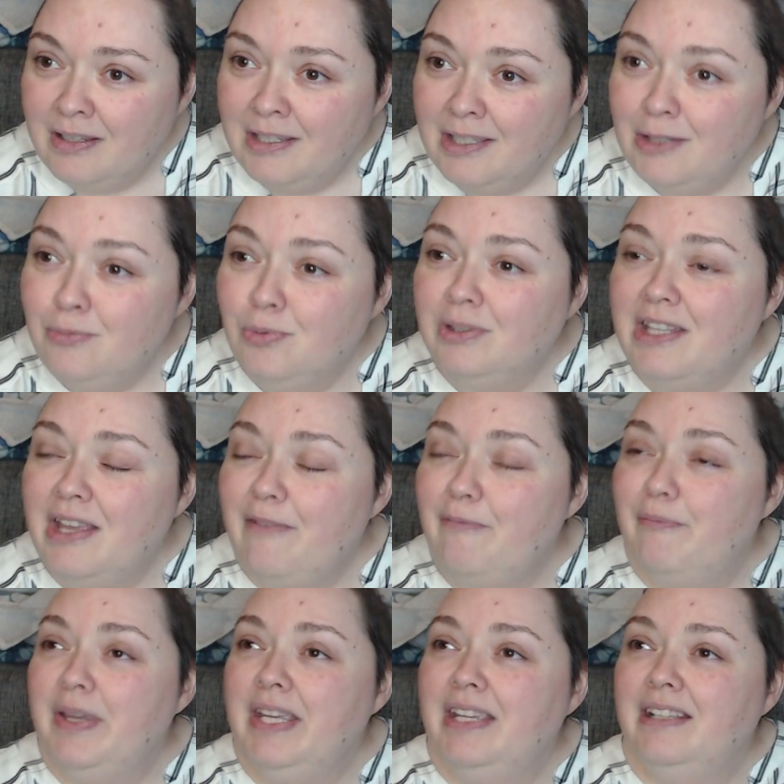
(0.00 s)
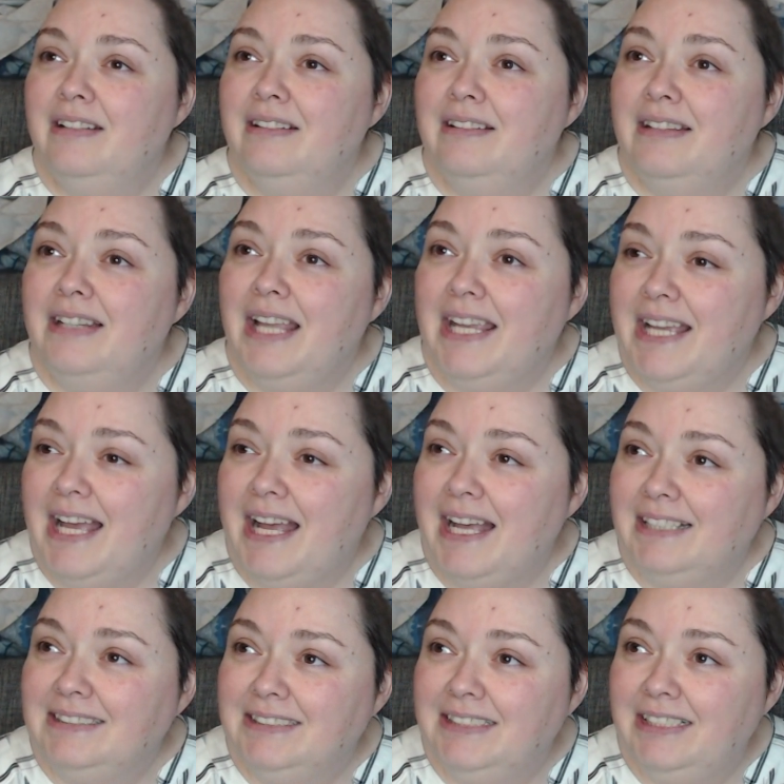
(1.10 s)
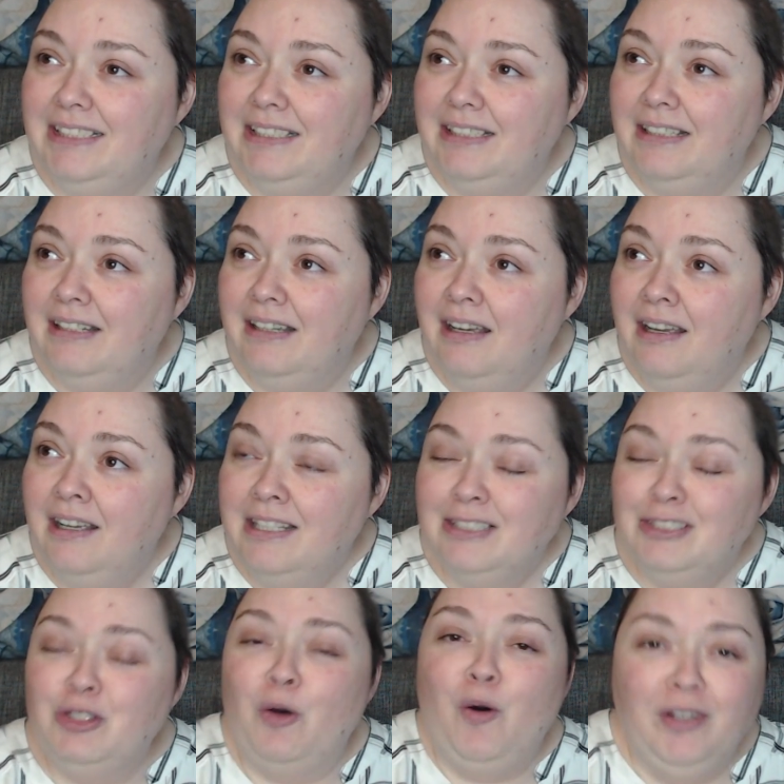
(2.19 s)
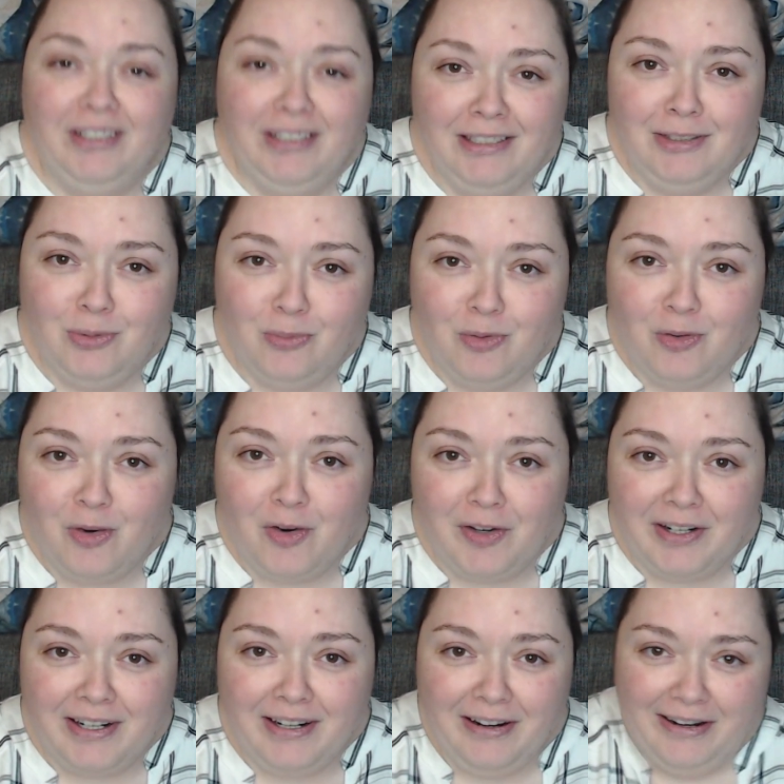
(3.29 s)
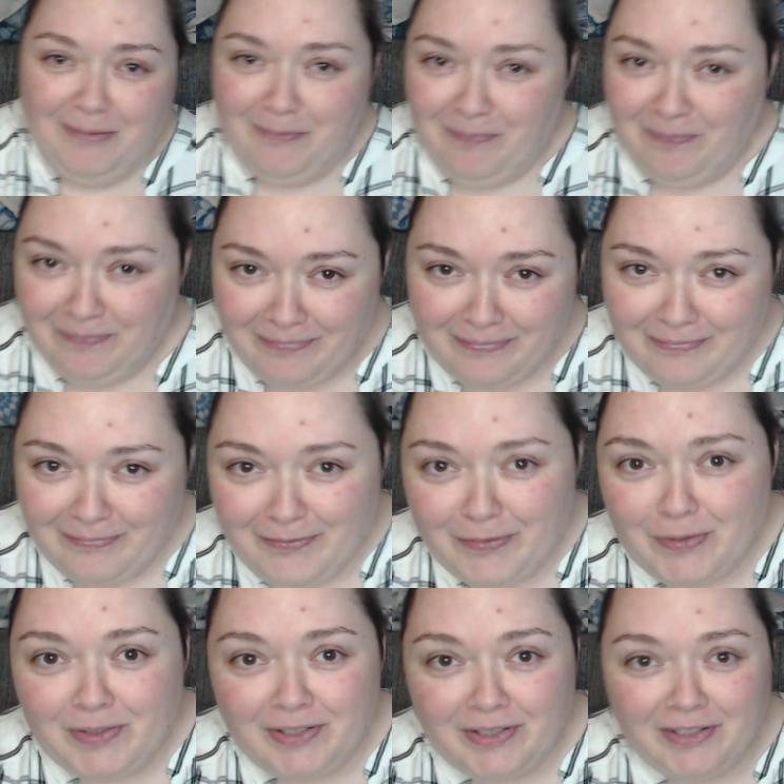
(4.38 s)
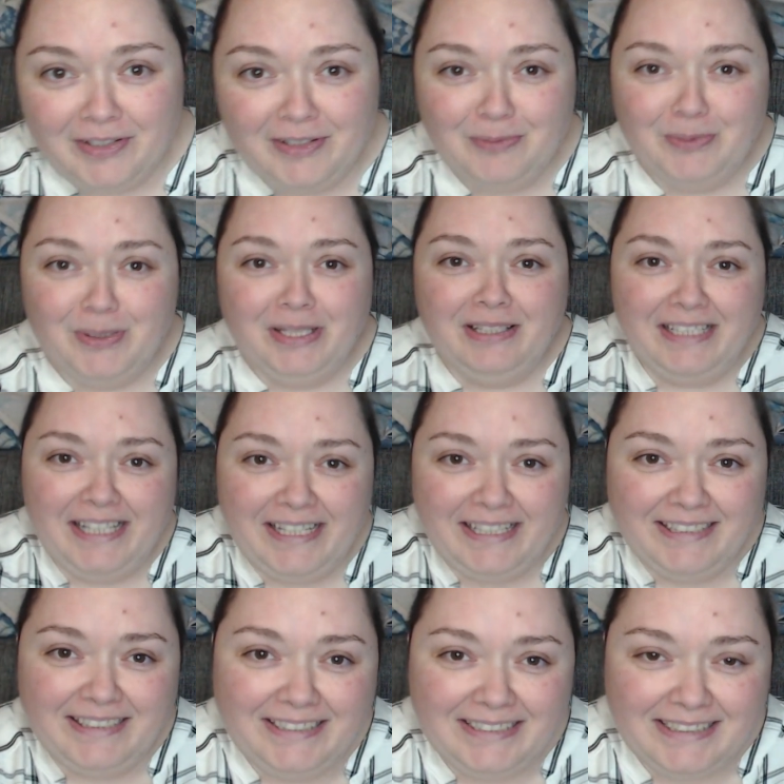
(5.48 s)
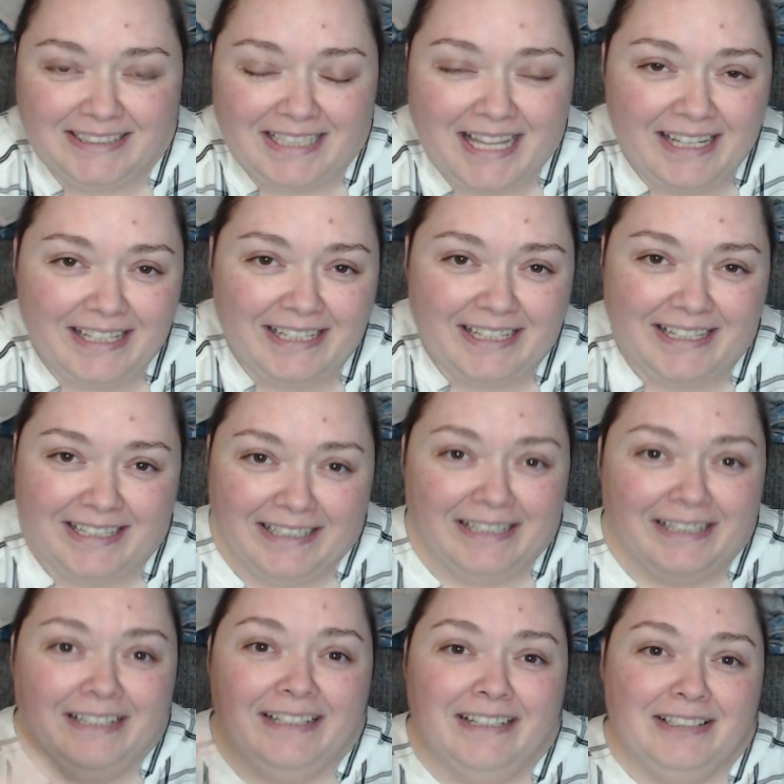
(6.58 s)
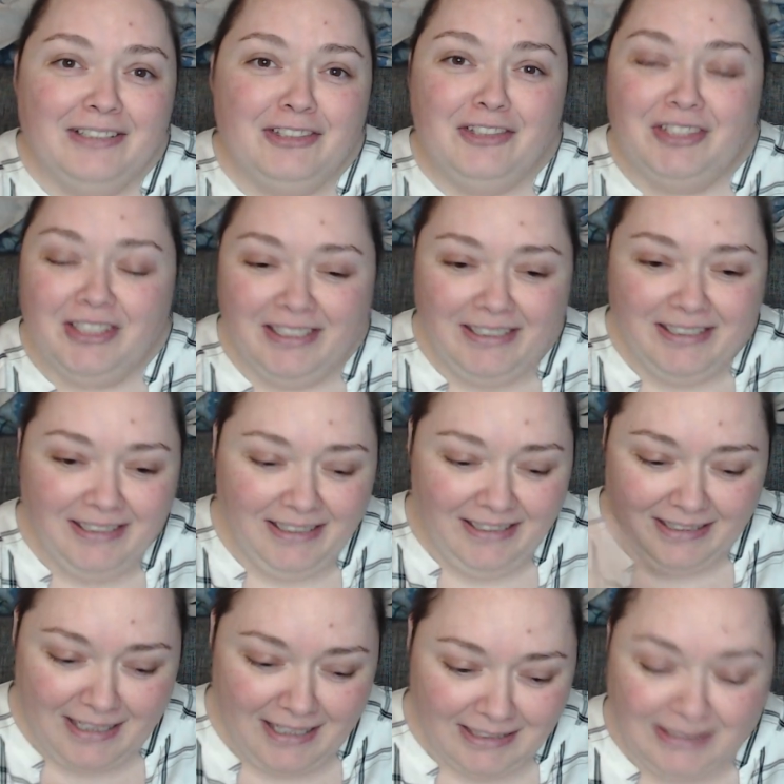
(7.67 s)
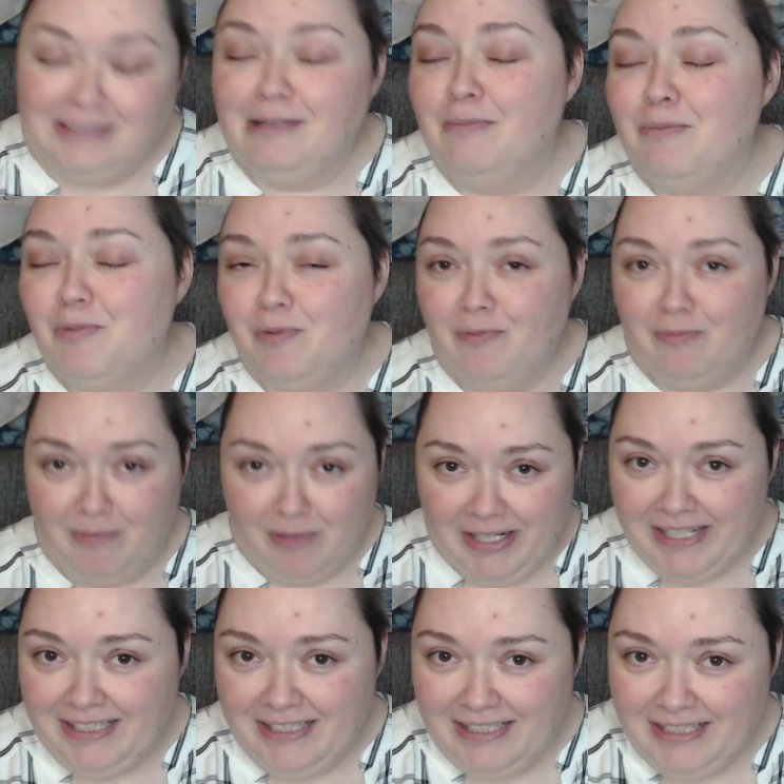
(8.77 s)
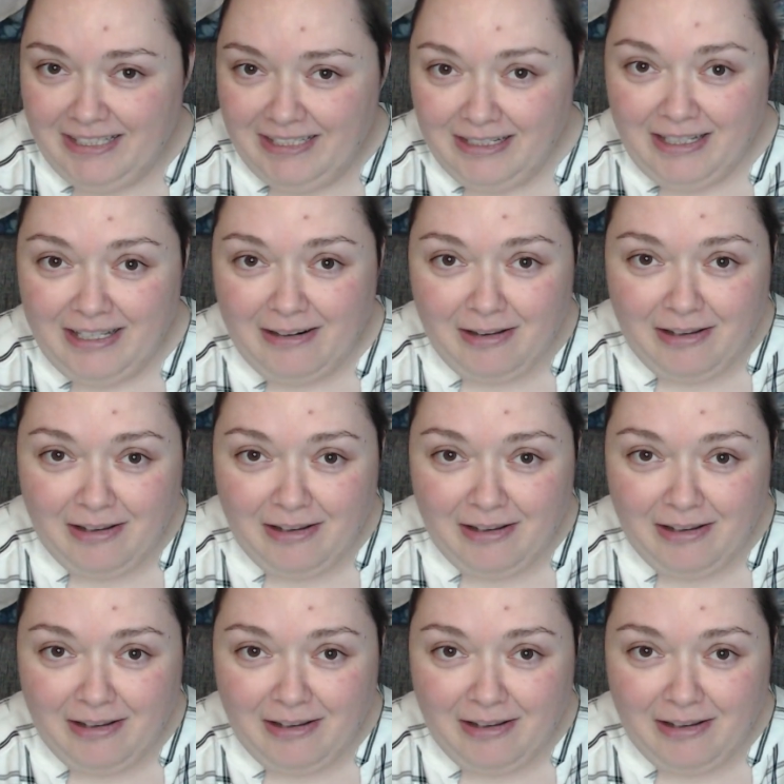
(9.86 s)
It would have been like asking Tony to work for her with the ladies. Like, she has some really